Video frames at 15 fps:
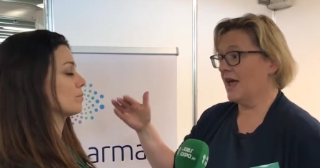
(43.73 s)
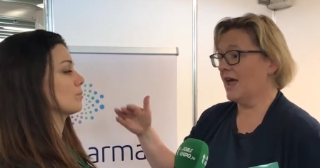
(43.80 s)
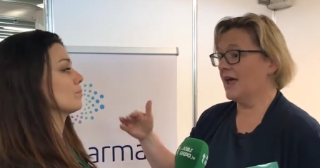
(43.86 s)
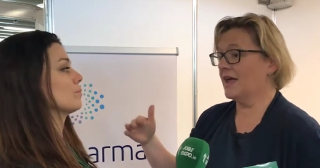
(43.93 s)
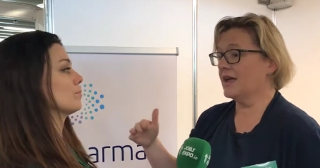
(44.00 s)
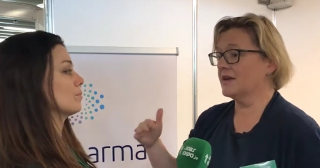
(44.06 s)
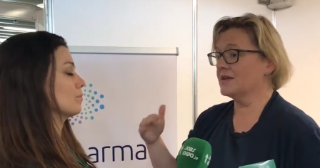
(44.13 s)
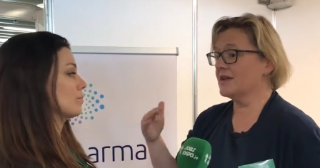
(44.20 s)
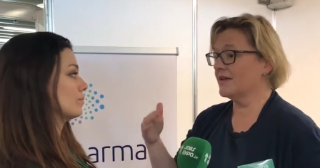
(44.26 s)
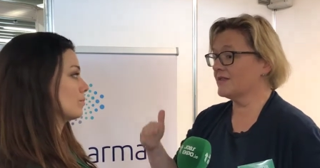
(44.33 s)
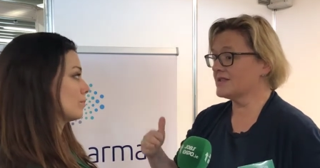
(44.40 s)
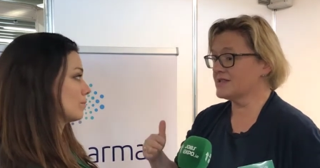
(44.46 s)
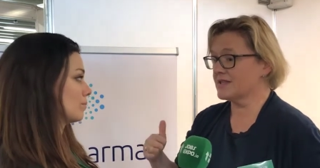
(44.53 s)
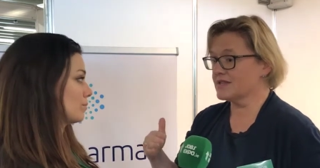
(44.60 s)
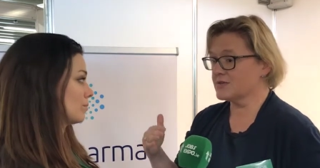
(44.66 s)
Speaker 1: Uh, level
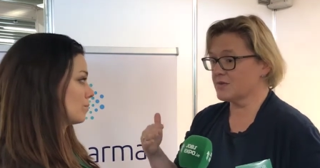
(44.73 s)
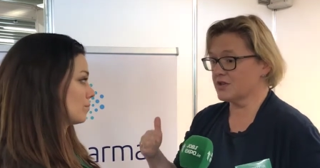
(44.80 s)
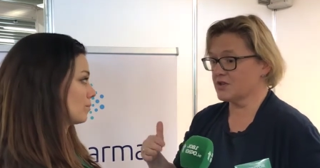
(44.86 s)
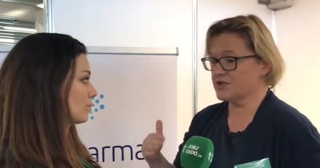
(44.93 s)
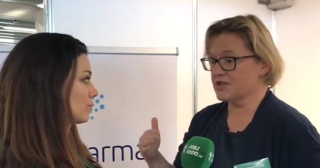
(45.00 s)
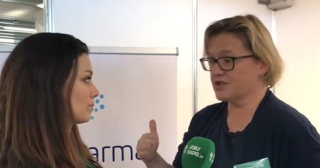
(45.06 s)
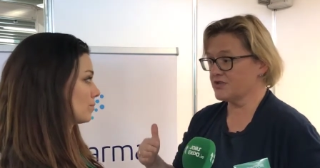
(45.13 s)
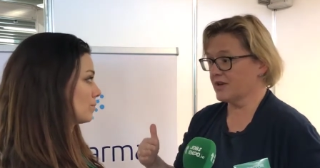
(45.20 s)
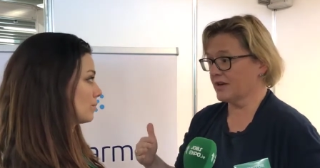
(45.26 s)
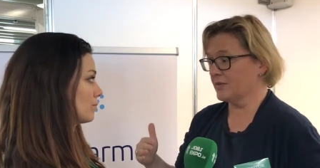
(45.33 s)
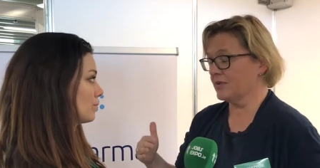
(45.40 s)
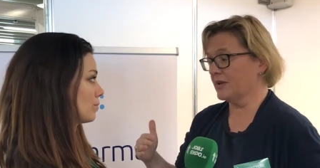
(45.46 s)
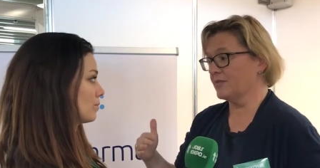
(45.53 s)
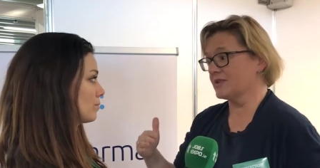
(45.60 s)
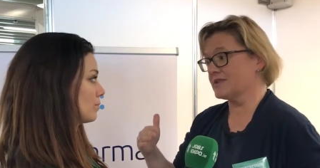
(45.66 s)
six, we're usually training
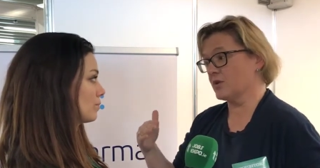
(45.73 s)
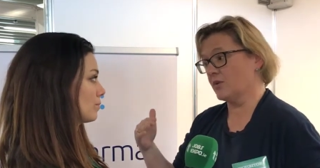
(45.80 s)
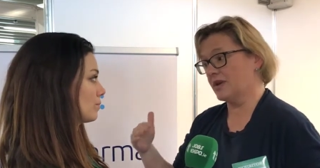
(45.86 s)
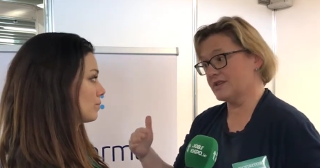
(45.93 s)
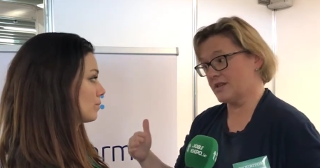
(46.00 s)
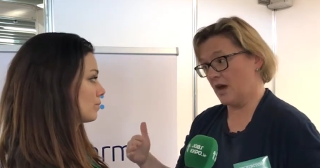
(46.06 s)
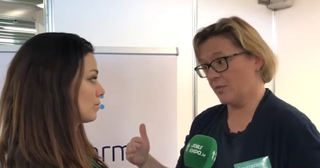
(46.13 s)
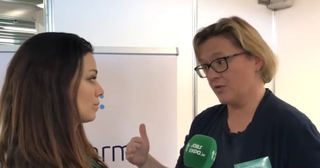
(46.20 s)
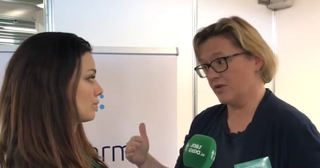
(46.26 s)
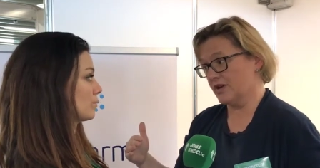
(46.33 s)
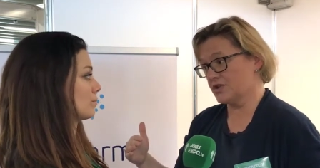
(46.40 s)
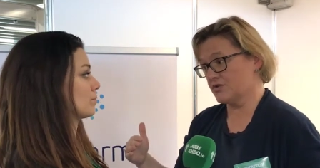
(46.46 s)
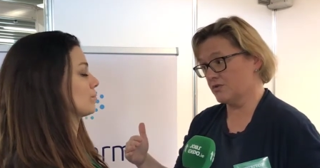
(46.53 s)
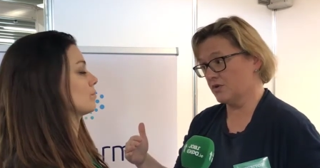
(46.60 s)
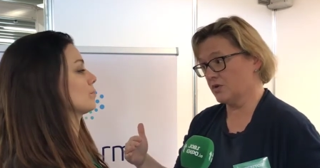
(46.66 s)
people to go in at
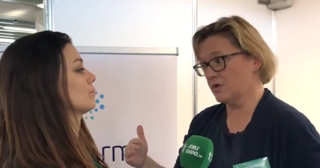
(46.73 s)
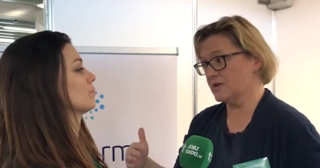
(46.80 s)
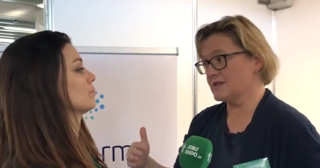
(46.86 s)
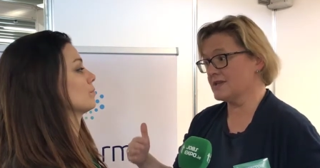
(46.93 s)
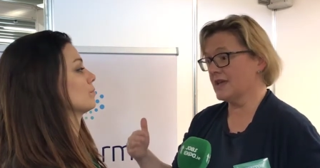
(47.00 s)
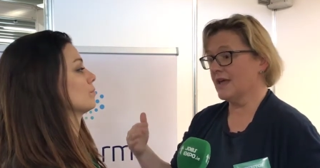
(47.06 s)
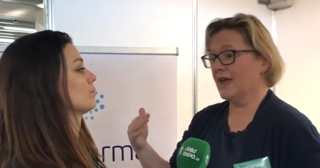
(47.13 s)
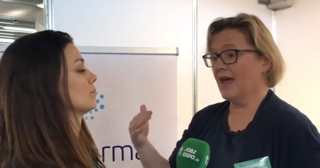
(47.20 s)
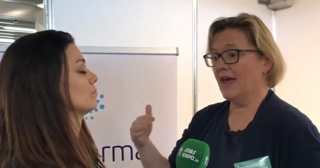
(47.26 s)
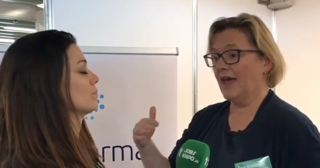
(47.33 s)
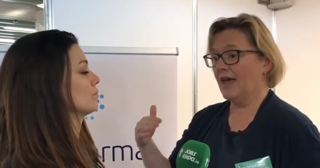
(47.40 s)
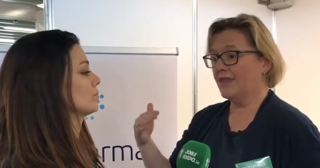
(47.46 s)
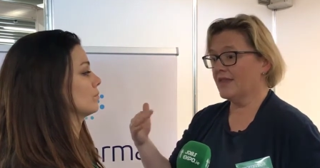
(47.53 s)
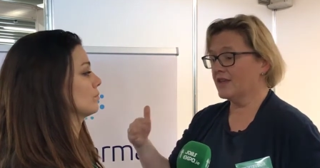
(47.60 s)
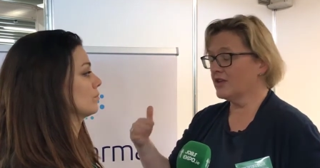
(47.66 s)
operational roles,
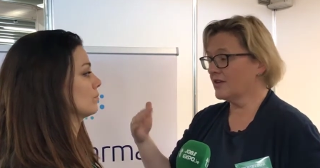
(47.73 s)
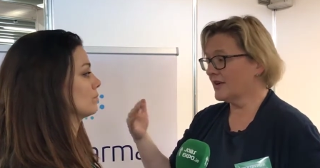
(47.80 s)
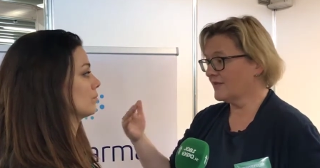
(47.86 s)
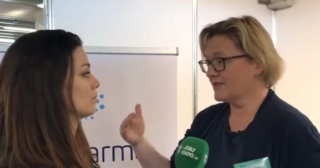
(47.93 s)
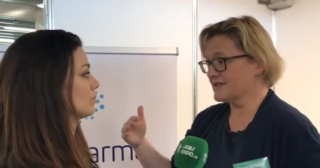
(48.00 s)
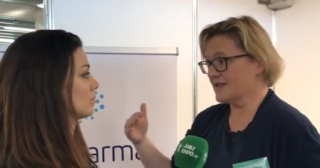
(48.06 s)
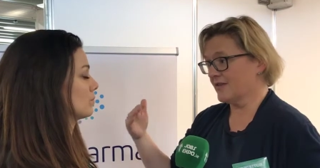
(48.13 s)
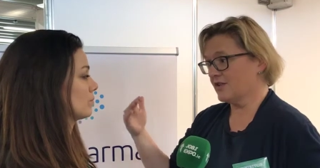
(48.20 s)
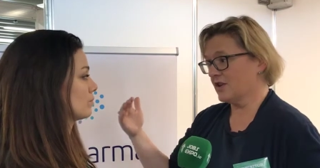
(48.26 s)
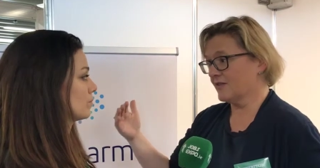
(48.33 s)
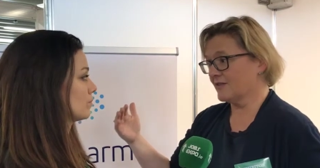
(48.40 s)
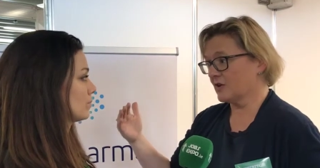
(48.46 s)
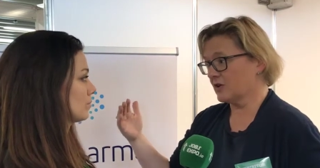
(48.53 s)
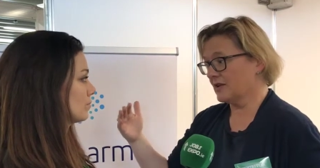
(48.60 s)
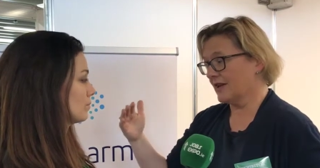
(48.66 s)
and then your level seven, your
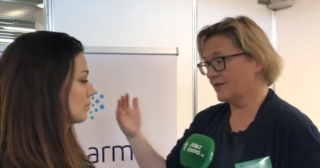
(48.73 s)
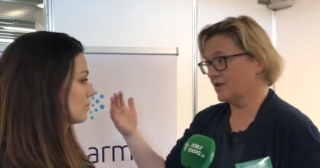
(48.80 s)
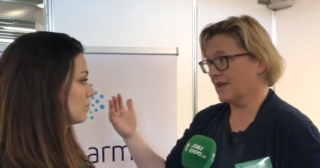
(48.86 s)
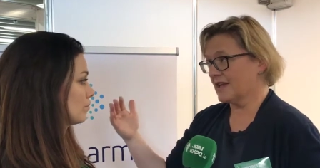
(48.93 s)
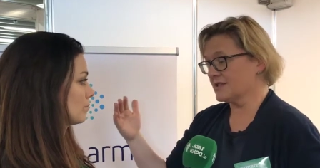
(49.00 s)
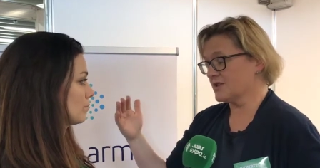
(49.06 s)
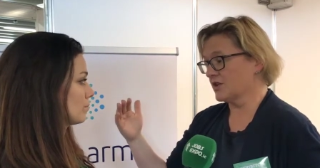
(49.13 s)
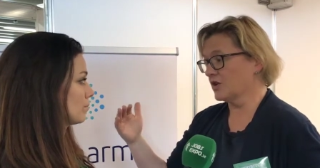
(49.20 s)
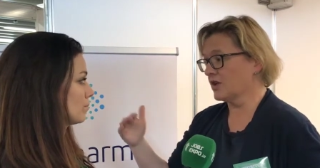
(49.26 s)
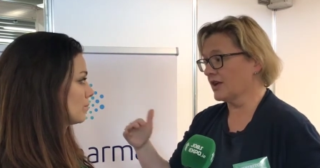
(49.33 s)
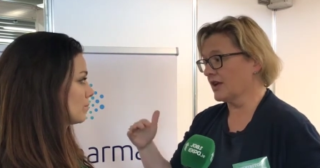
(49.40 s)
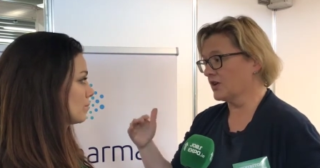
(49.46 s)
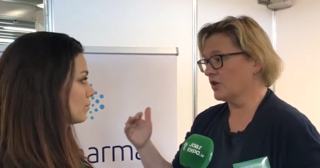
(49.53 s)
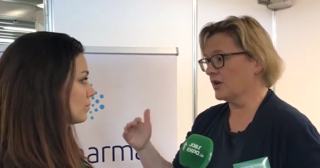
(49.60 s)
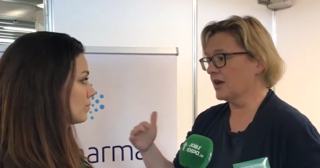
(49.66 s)
level 8 you you're looking
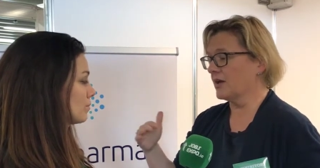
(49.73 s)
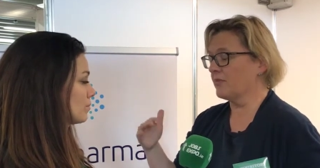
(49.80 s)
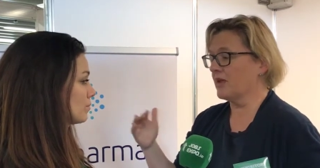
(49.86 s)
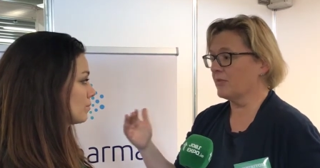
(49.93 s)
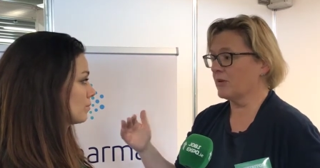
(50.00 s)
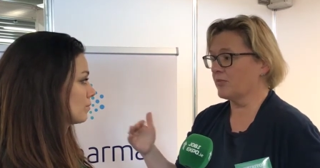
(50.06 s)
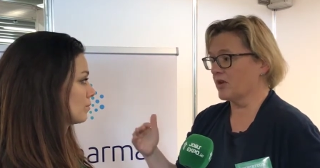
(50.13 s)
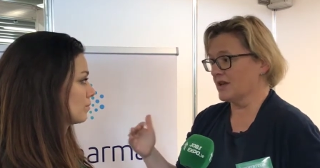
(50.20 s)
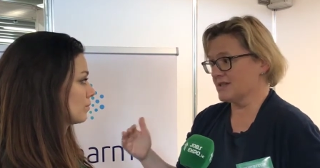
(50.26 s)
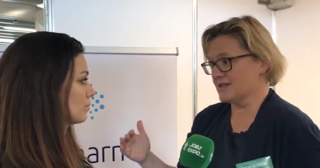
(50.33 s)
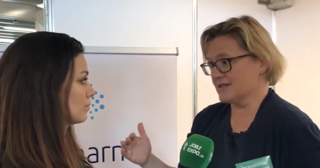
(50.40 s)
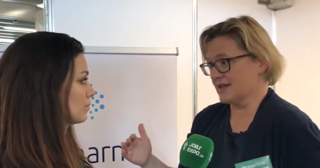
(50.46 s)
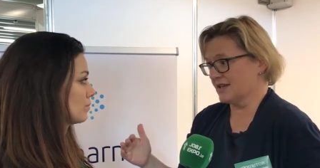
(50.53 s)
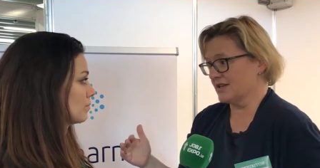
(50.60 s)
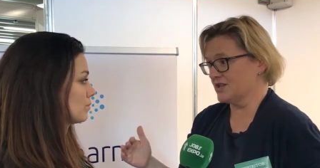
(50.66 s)
at going in at maybe process
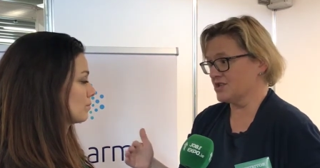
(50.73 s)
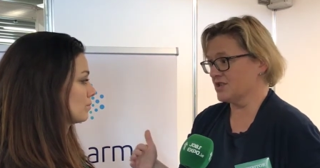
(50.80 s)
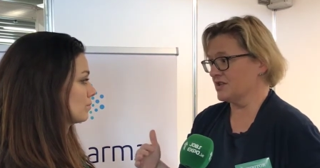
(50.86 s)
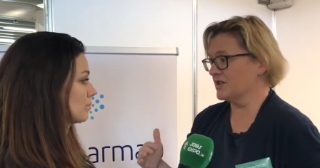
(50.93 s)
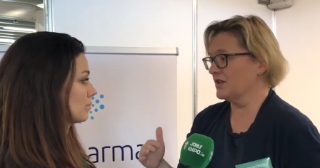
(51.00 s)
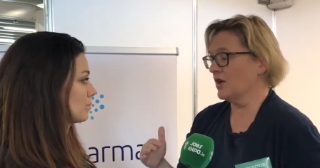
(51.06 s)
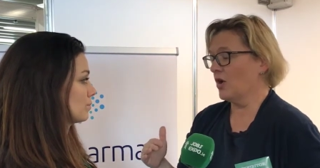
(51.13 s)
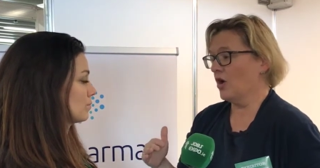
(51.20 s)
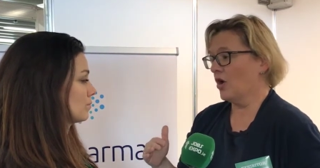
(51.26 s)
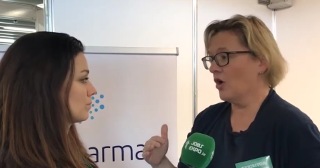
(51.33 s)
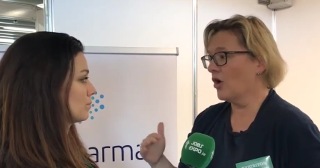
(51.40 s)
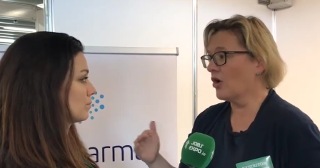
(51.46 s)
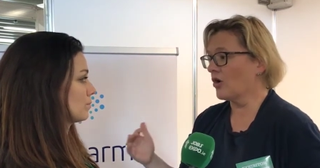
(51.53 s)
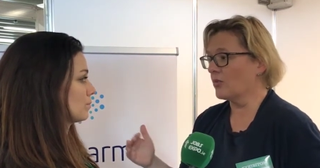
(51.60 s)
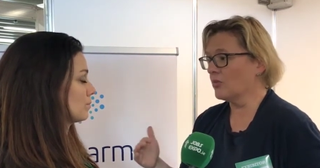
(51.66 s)
technician
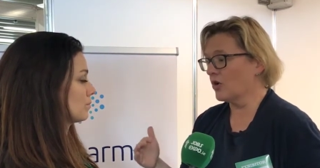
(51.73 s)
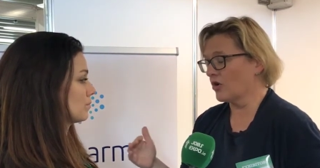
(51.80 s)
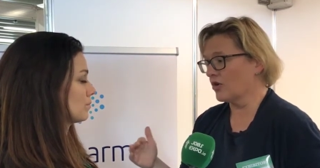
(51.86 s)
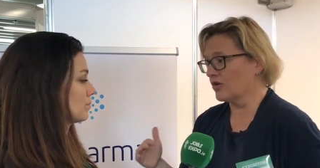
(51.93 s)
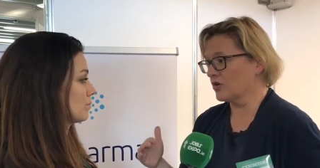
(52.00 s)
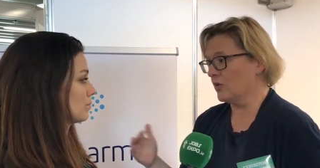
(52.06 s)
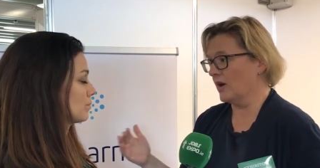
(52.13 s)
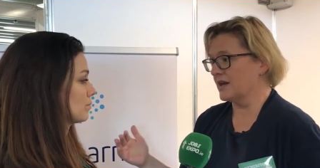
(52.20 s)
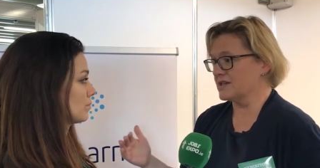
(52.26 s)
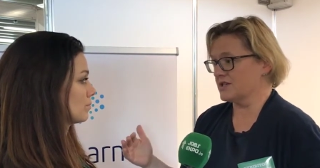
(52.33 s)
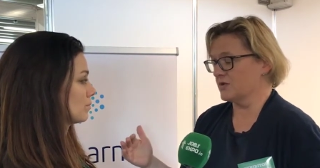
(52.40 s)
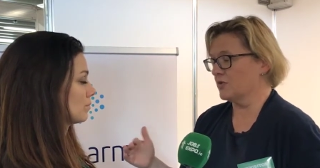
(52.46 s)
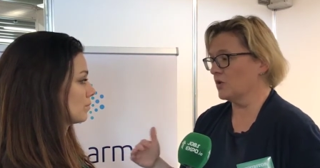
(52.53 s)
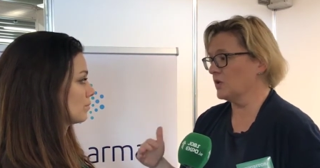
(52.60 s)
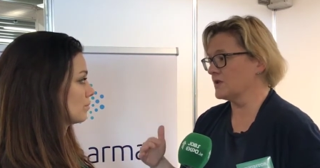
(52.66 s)
or more quality
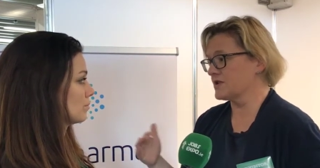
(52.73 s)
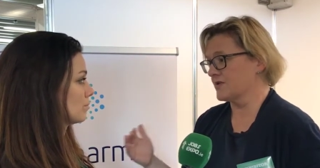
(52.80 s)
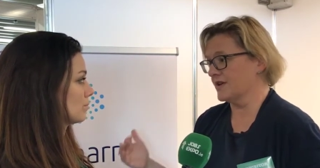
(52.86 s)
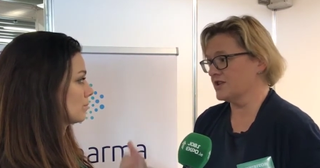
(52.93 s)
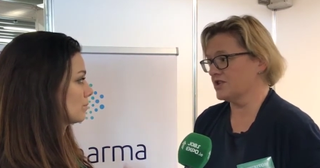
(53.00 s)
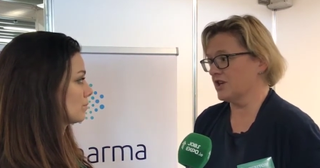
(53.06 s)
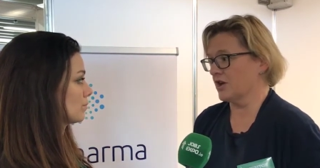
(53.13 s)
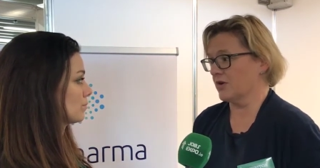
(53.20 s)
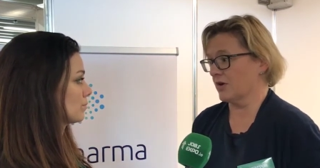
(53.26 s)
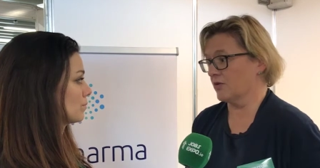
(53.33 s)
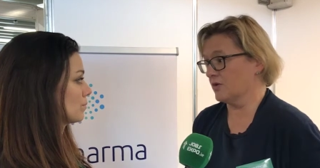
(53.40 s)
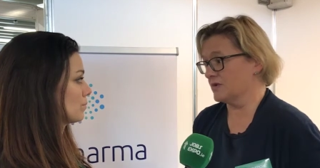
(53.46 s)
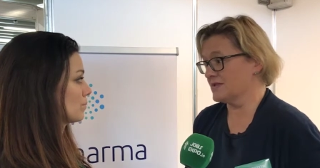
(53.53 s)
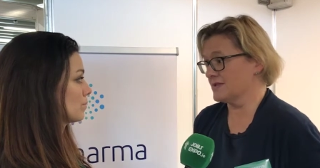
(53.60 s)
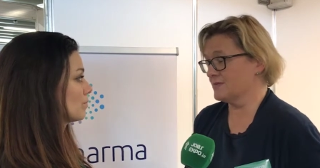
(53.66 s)
roles or engineering
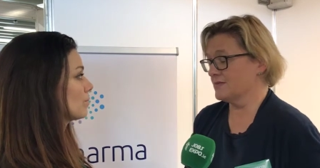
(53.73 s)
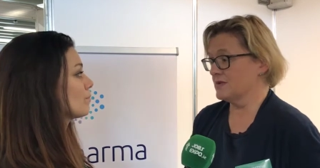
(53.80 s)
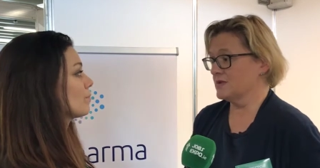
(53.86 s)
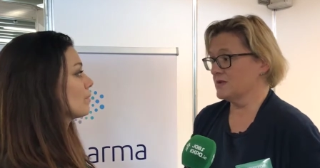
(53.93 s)
roles.